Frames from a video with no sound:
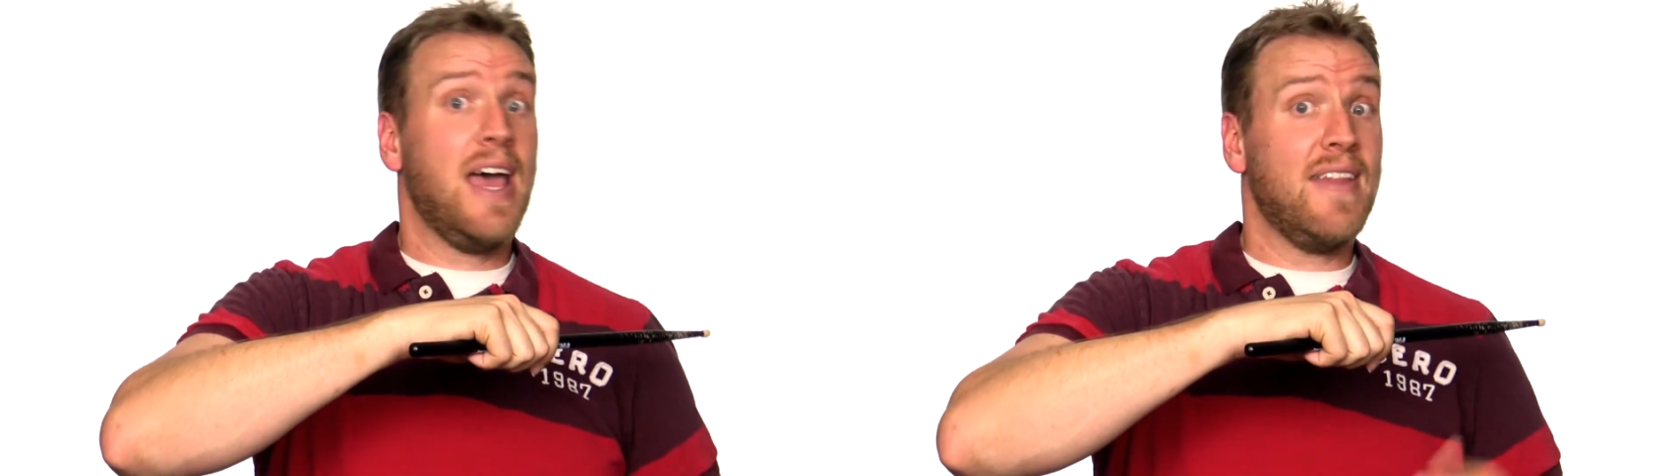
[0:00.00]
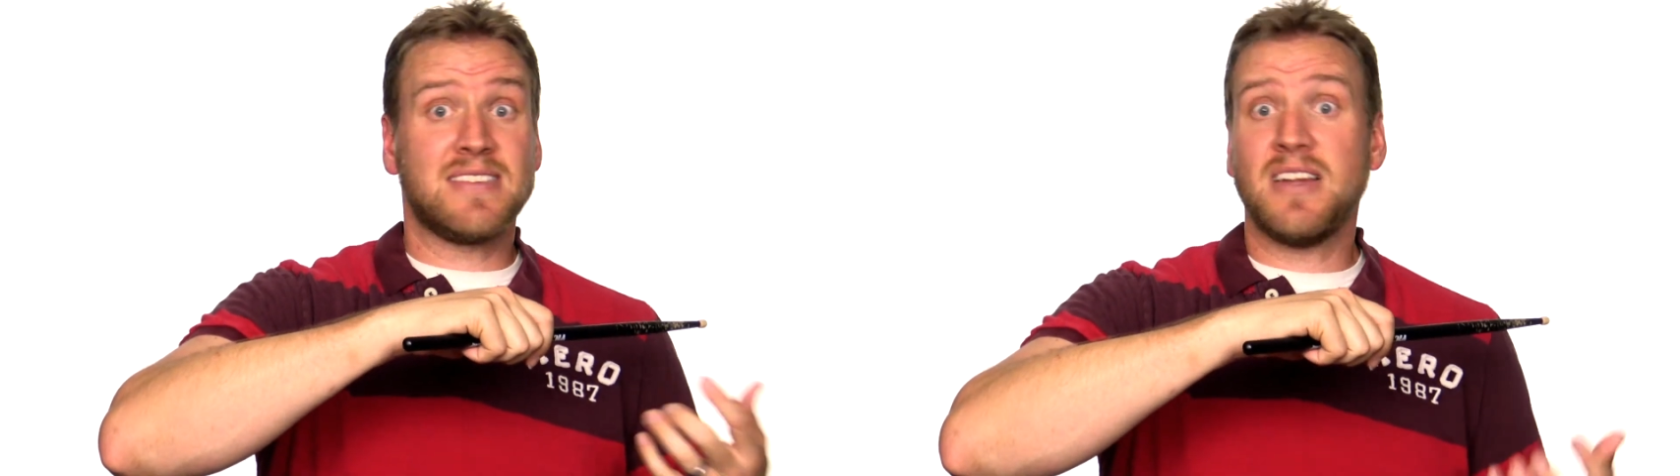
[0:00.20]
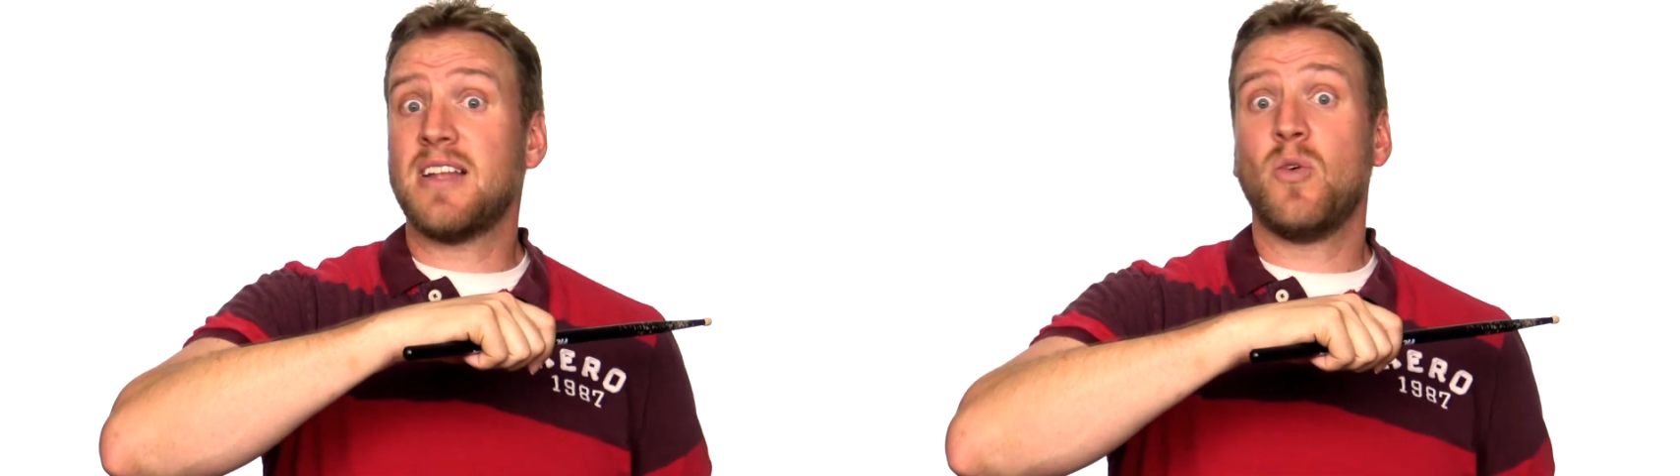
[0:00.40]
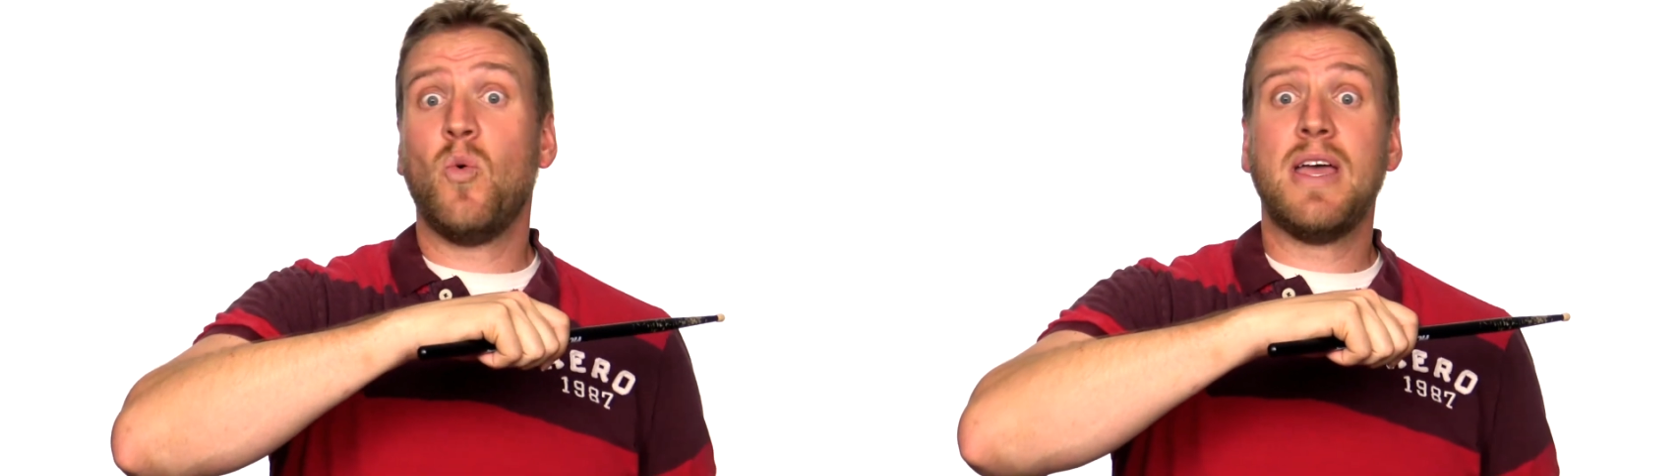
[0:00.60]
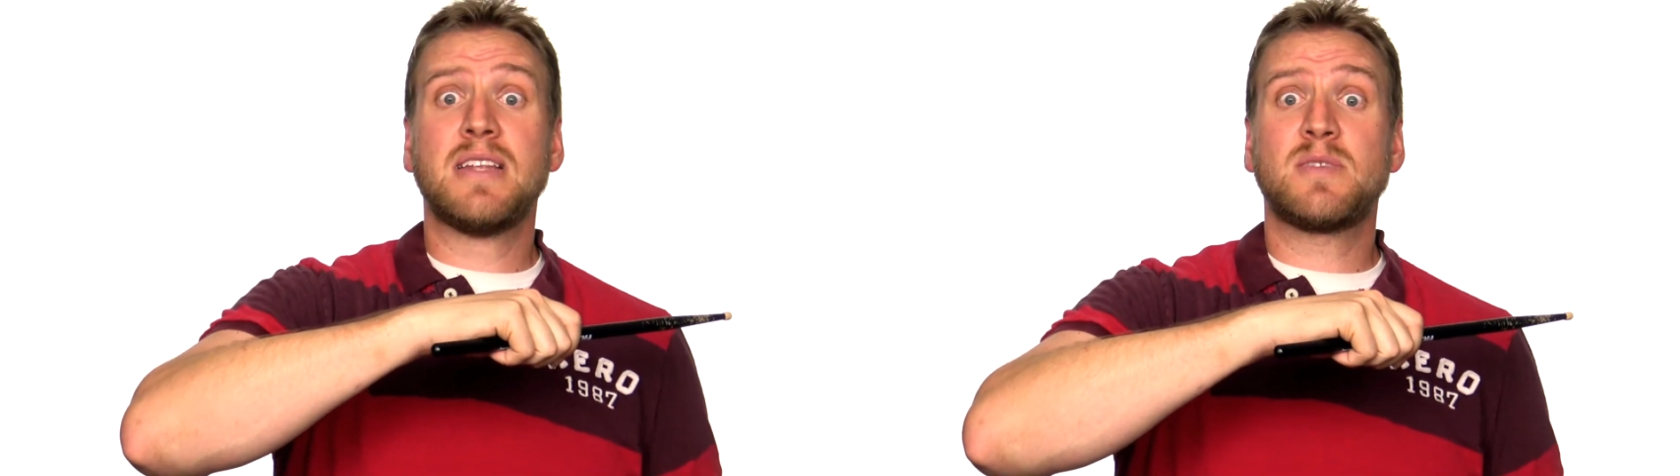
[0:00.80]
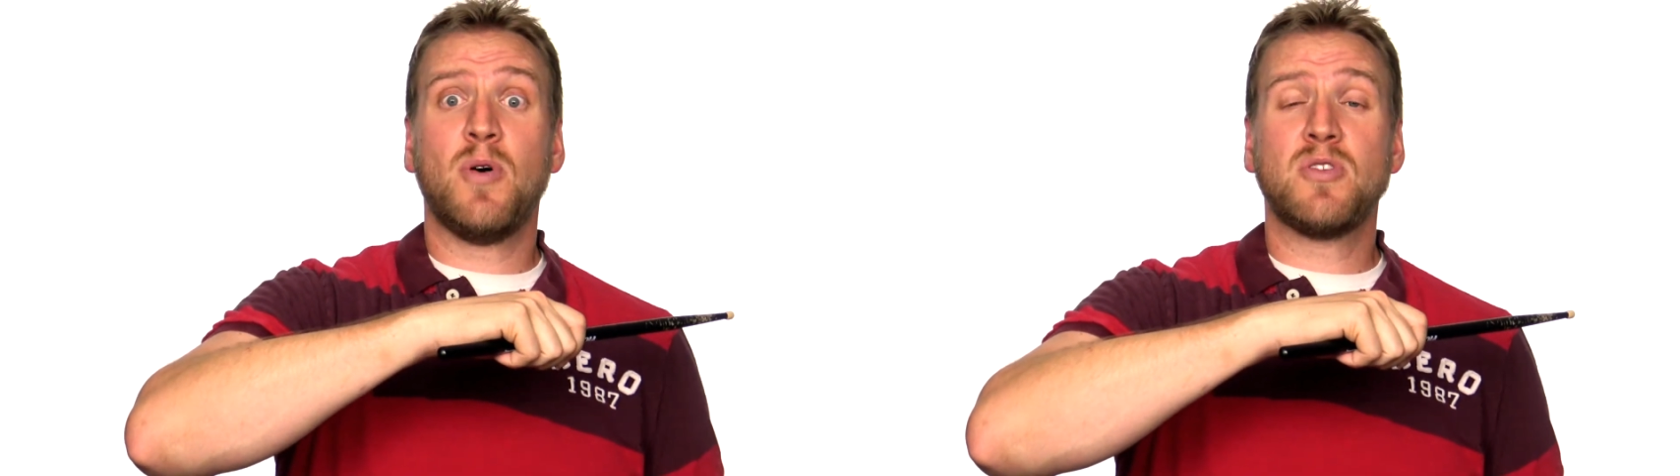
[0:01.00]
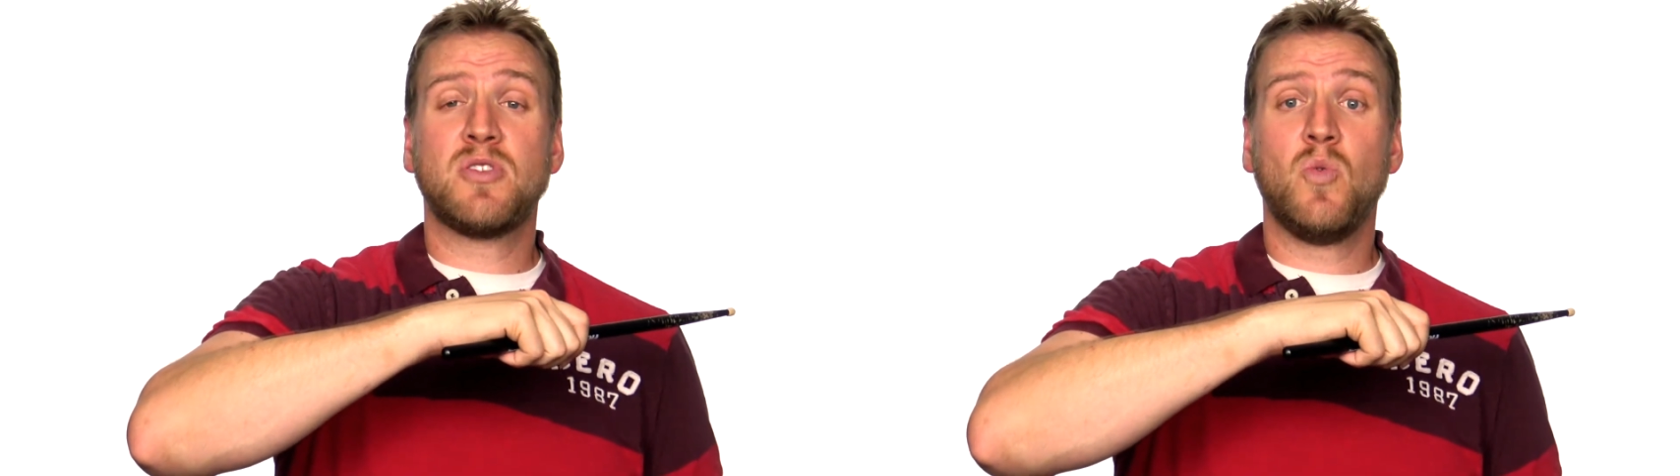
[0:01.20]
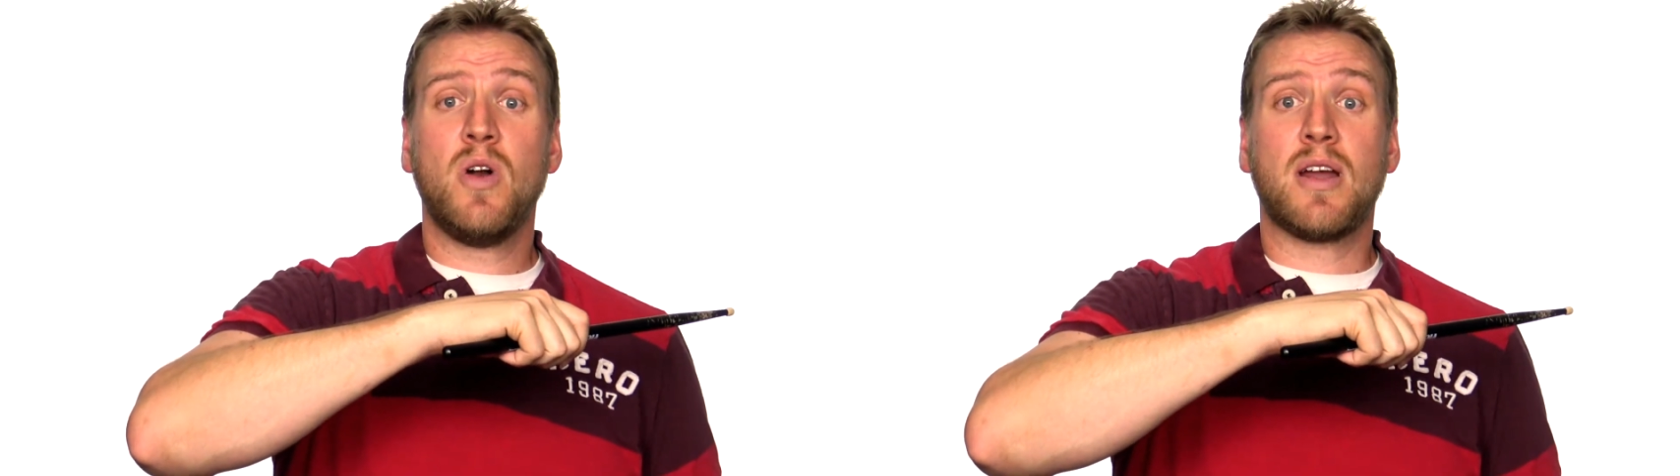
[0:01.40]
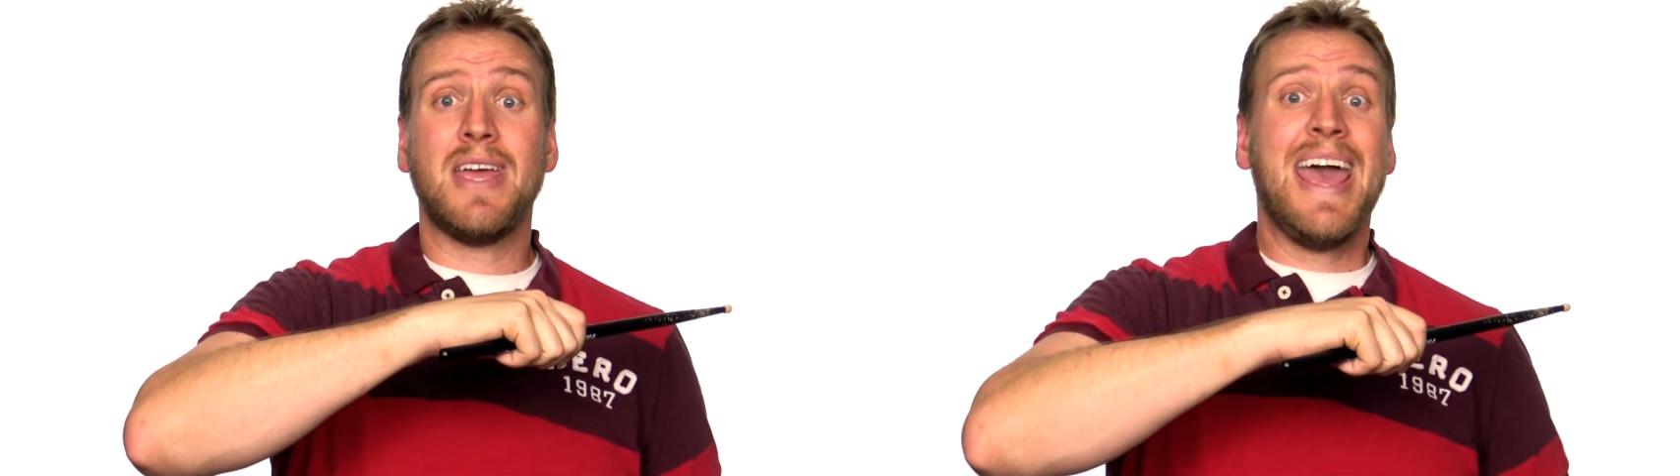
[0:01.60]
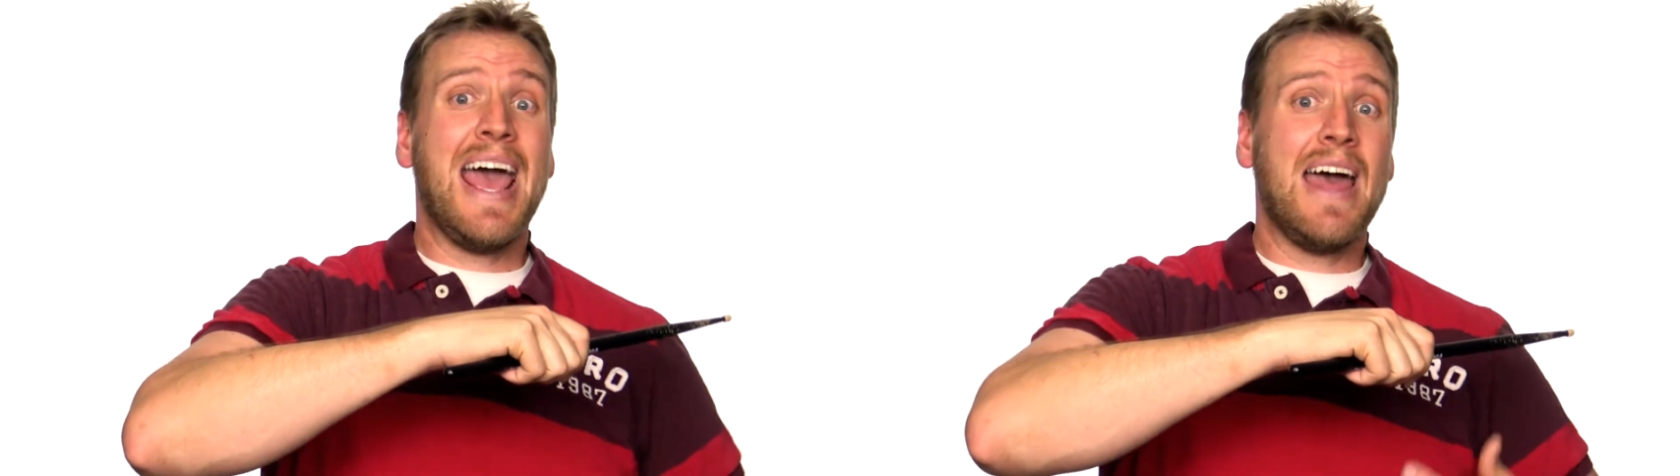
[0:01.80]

And that's not the way it's supposed to work.